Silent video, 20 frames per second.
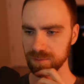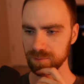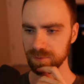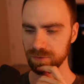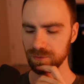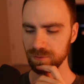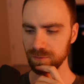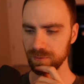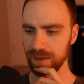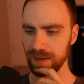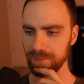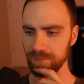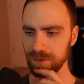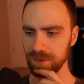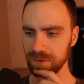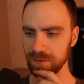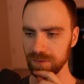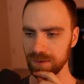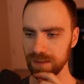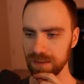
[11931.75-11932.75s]

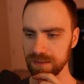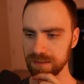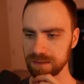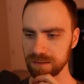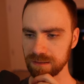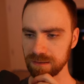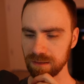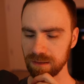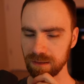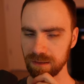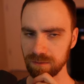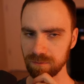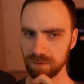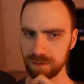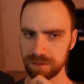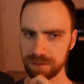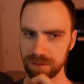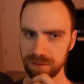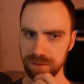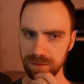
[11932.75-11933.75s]
parameterized on
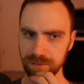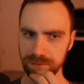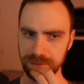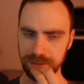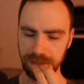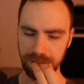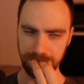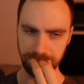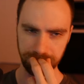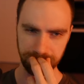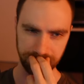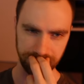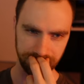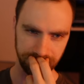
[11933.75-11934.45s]
return type?